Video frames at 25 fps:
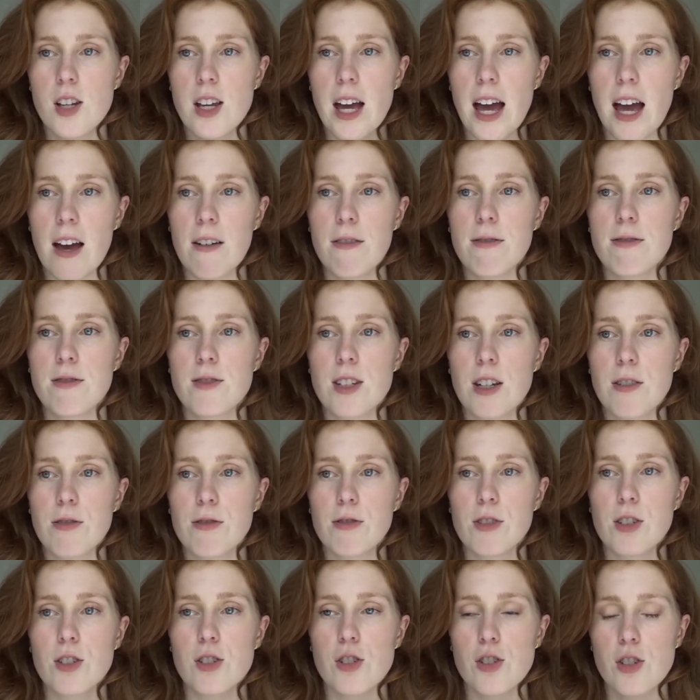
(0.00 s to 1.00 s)
have
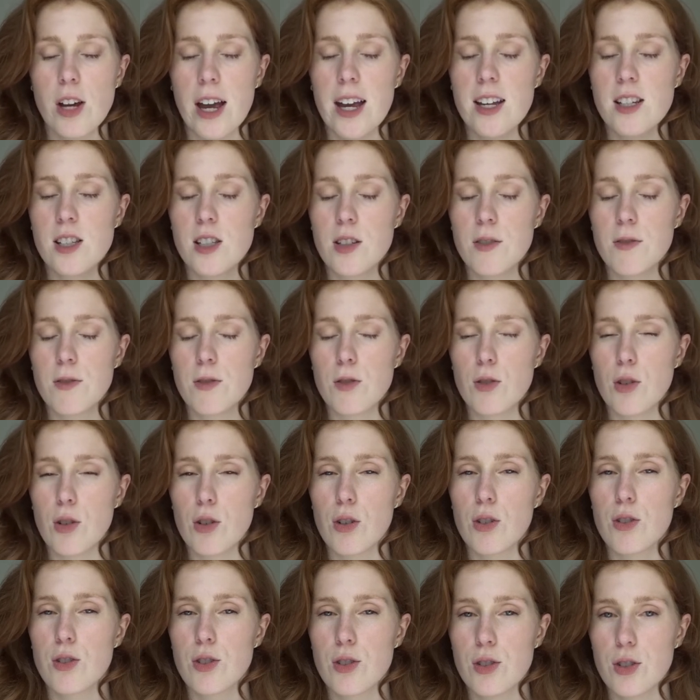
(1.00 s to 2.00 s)
different shades of
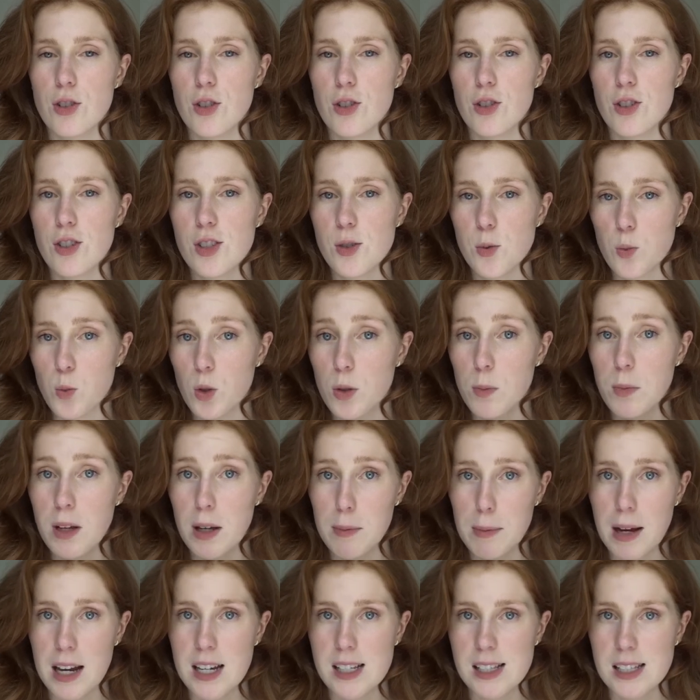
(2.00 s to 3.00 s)
nude shoes would be
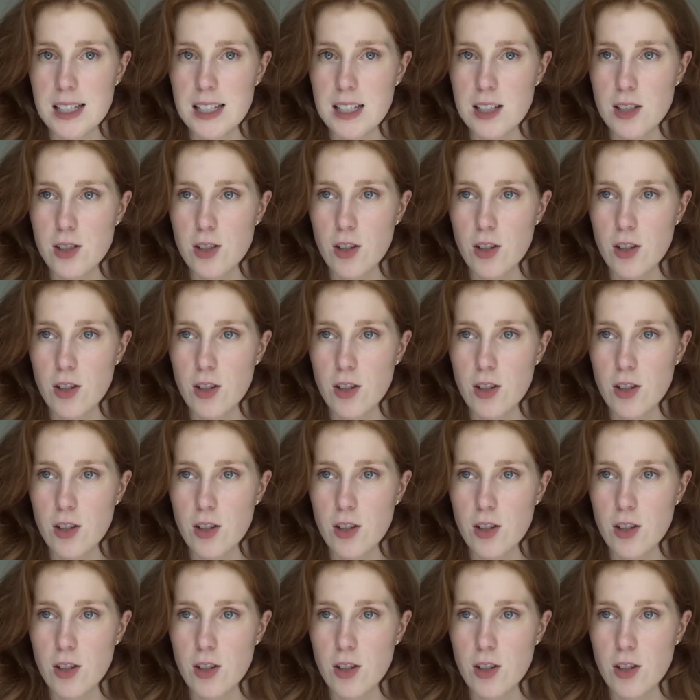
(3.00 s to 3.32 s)
amazing.